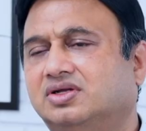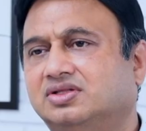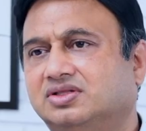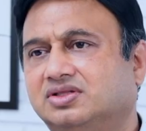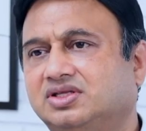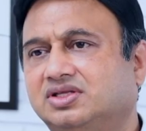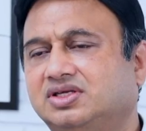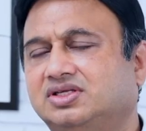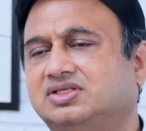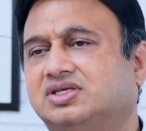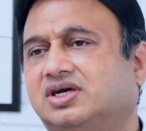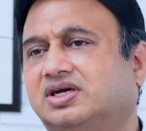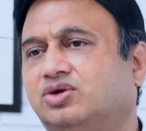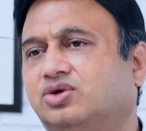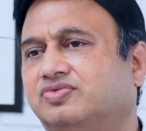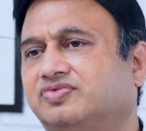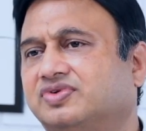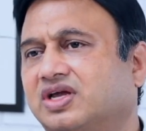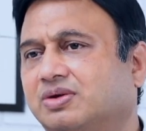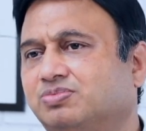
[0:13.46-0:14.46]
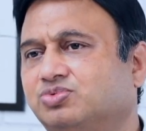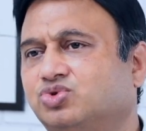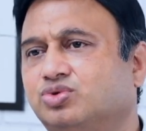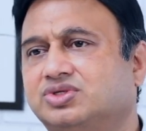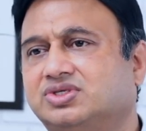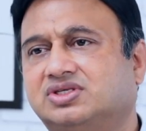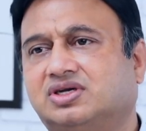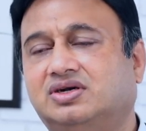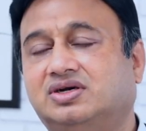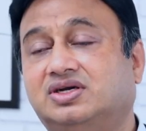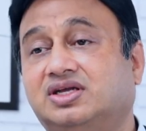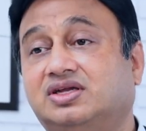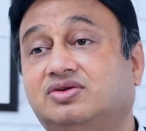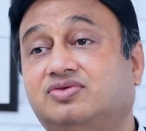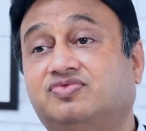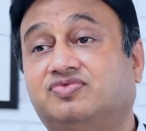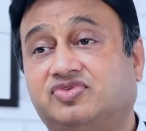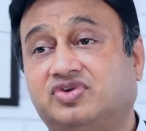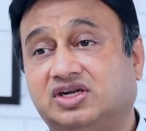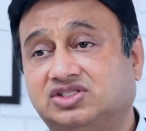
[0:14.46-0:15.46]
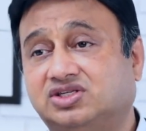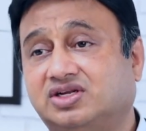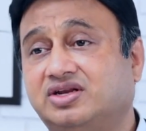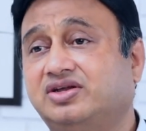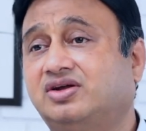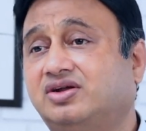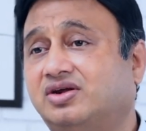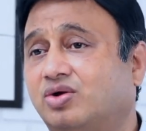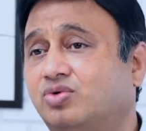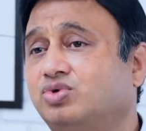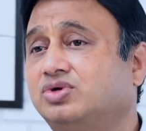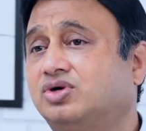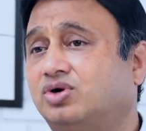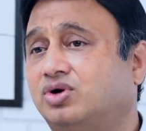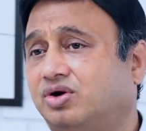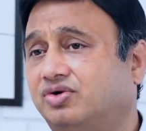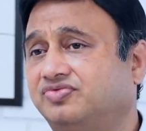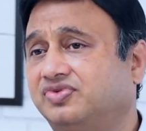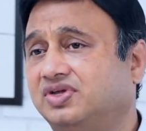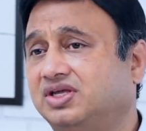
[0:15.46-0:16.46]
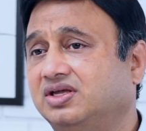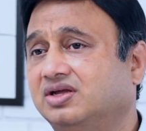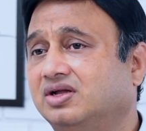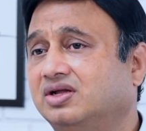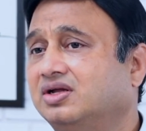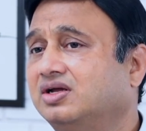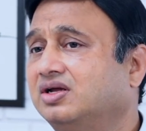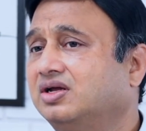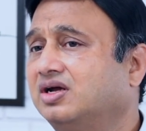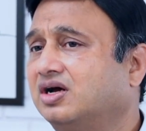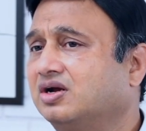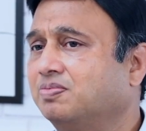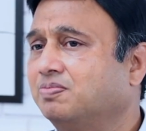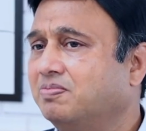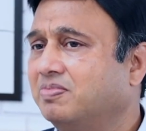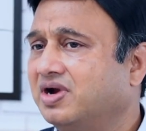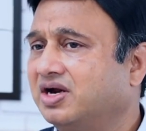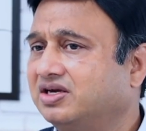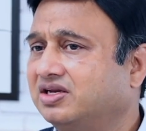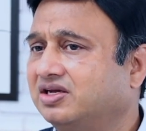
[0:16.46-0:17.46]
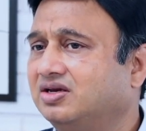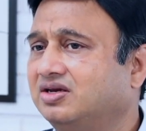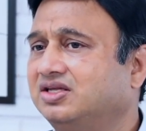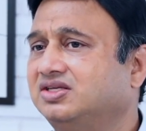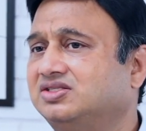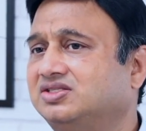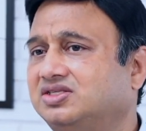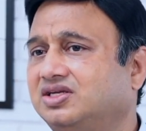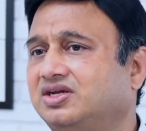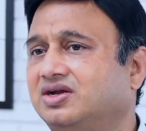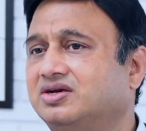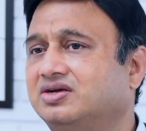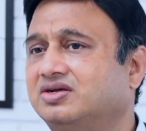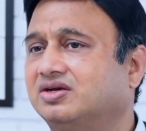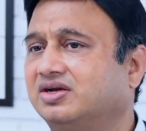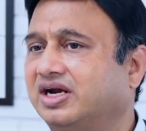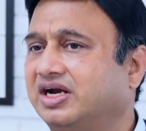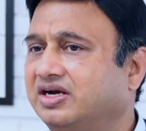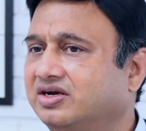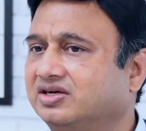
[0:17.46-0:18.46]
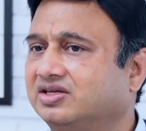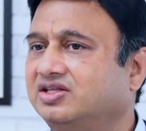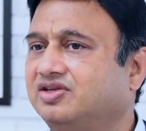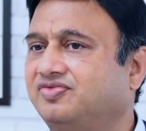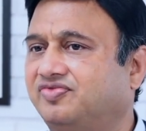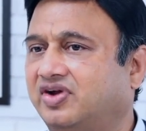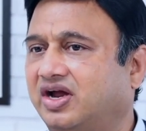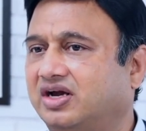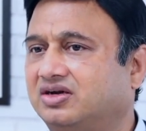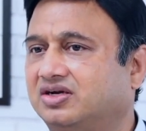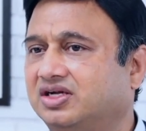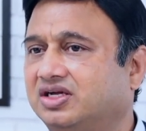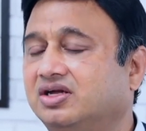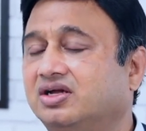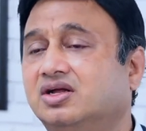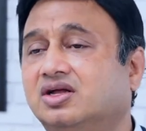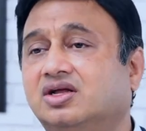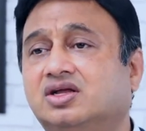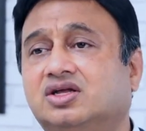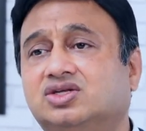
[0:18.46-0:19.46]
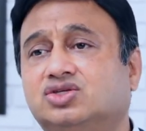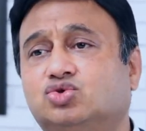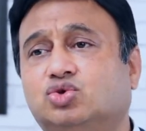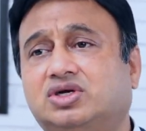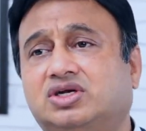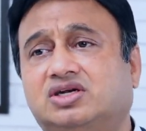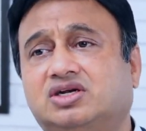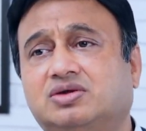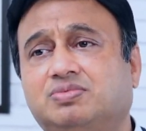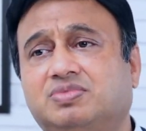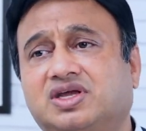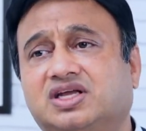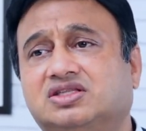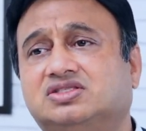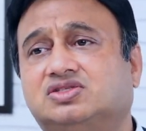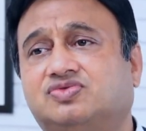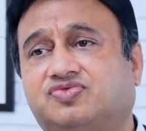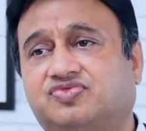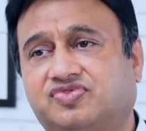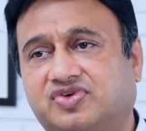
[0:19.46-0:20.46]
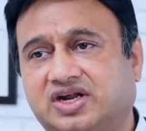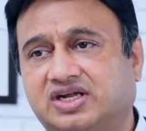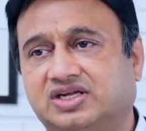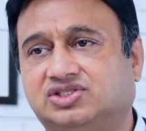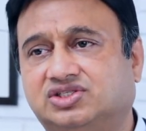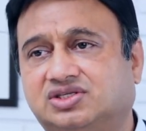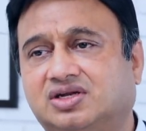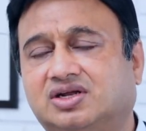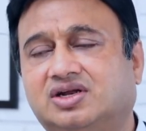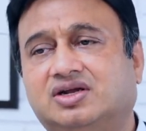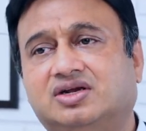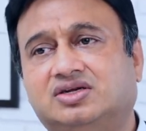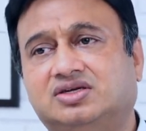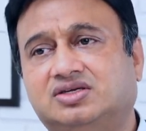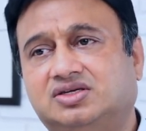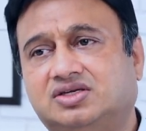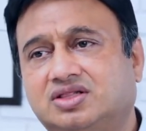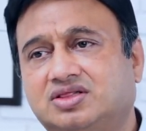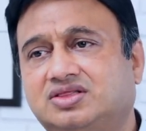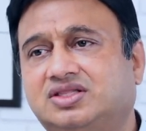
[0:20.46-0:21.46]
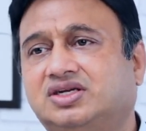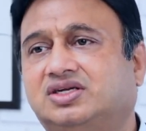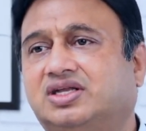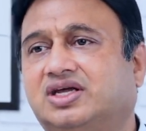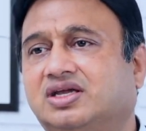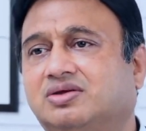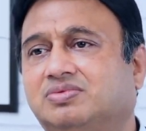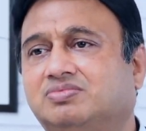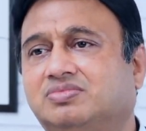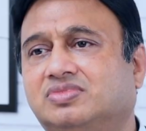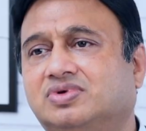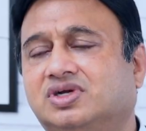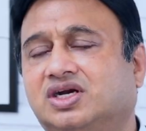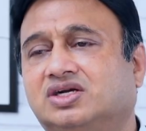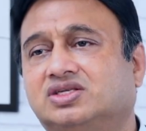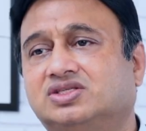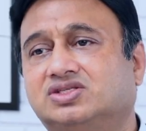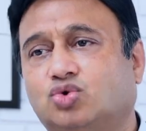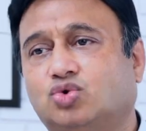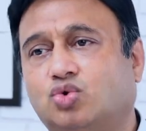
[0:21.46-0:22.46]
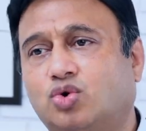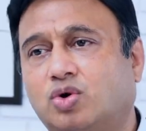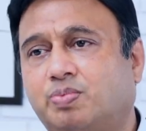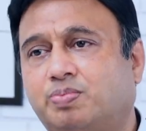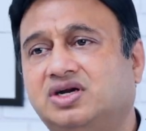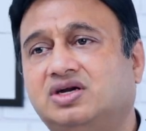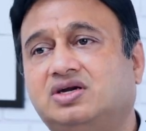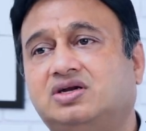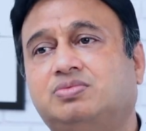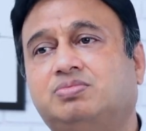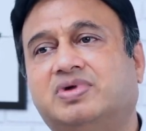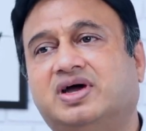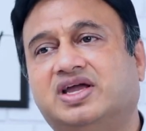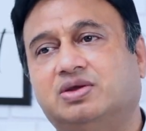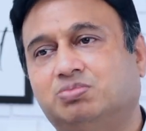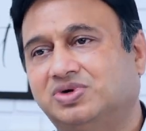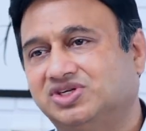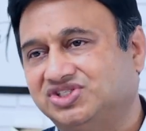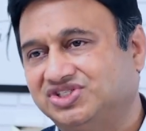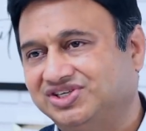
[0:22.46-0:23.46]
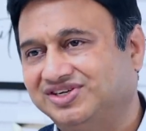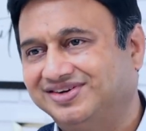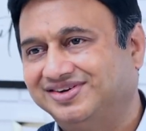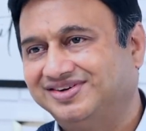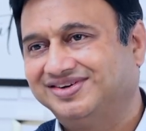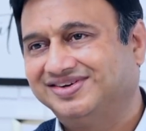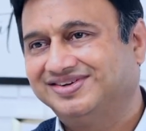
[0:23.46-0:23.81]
These kind of capsules contain freshly ground coffee, hermetically sealed right at the factory, so it remains fresh till the time it is opened by a machine.